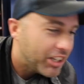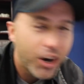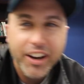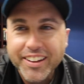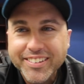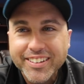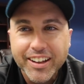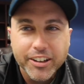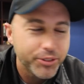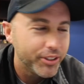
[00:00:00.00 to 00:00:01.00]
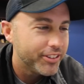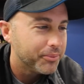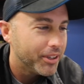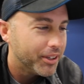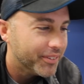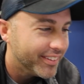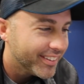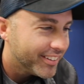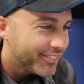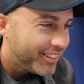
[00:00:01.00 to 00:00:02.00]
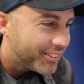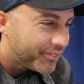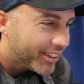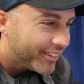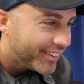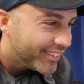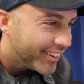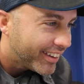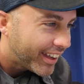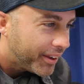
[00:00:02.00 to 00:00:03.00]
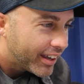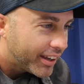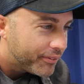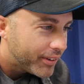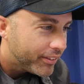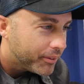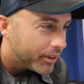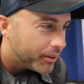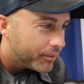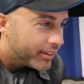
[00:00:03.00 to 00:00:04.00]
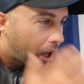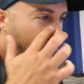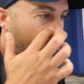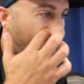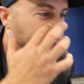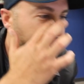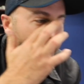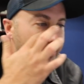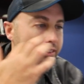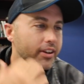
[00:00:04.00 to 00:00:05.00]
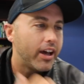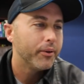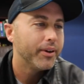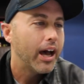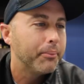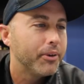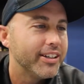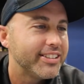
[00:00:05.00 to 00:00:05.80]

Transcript: All right, let's read some good ones. Let's read some good ones. Okay, I gotta find some good ones. Oh, geez, here's another one. I'm gonna